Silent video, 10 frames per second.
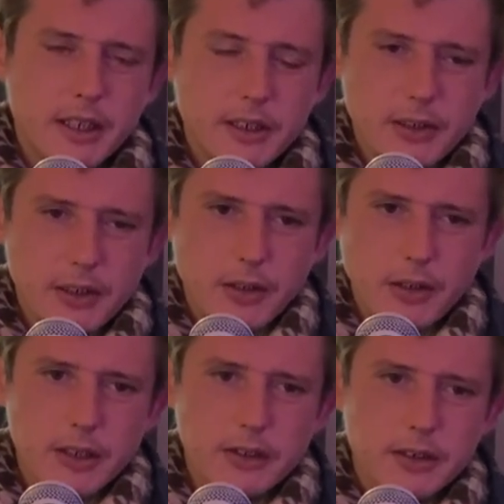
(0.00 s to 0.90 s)
You know,
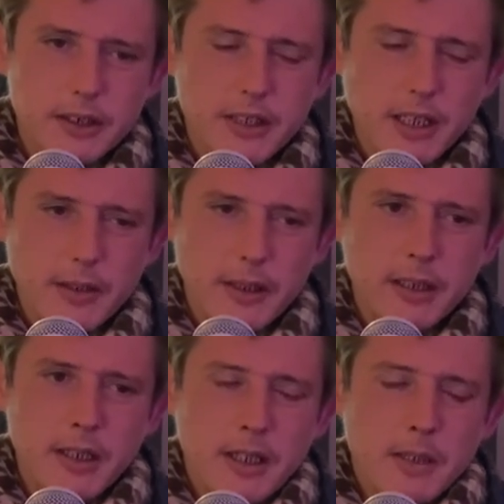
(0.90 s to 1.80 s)
psychiatry is
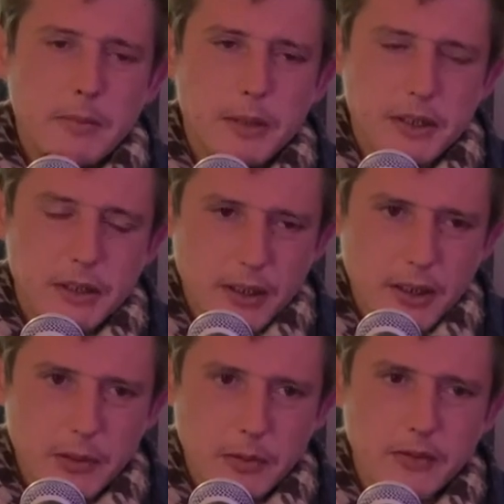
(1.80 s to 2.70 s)
going berserk